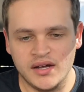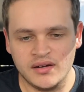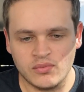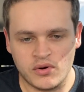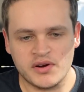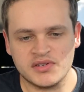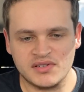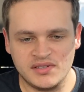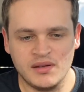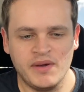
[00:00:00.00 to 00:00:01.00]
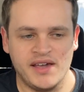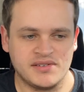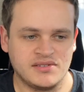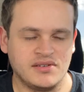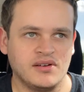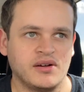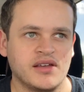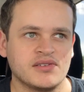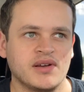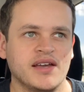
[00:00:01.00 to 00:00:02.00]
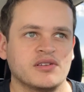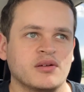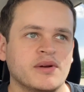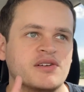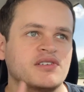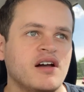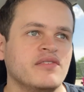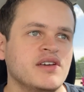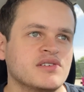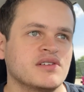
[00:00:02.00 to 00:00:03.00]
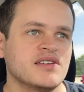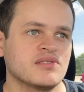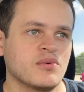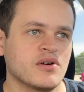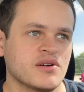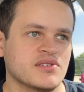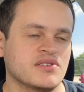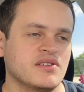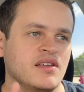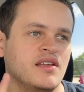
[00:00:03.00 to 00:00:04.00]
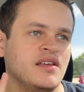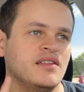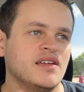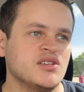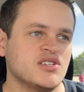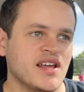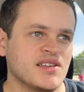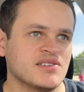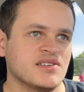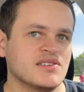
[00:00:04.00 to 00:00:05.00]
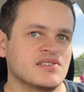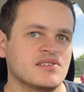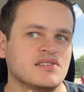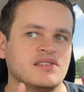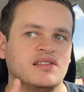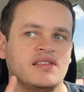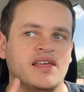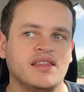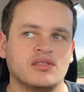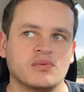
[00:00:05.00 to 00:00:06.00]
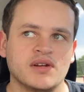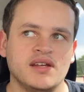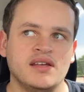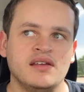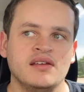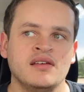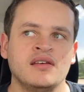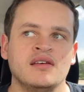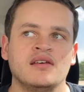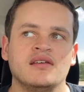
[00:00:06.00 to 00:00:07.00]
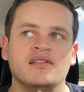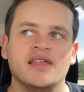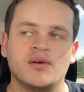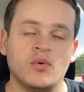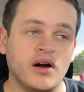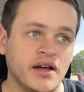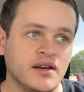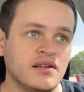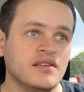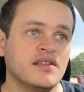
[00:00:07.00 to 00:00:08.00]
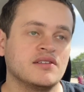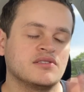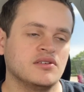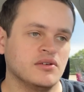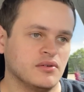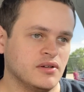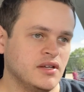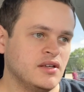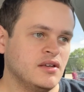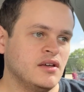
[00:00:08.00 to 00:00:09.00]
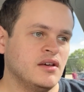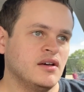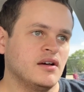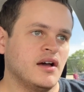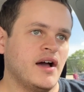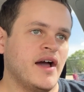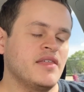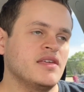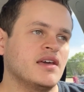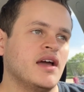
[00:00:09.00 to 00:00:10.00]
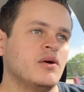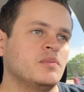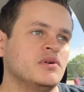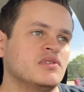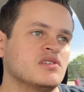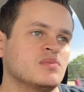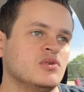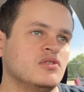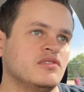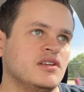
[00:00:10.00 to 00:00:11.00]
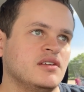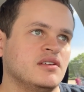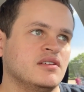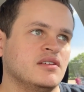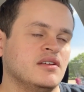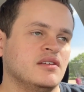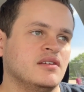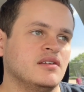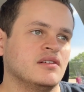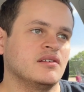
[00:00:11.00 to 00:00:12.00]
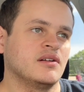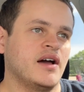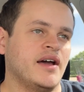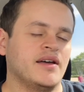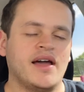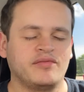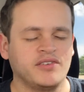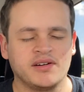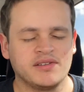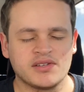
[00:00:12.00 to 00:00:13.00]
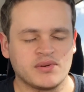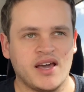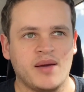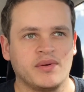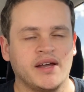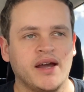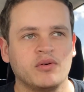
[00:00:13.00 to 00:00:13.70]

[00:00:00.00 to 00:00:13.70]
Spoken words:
worst to best. Okay, so I had Terminator Salvation as the worst, then Genesis, then 3, then 1, and then 2. I think I would put this movie, I figured this would happen. I would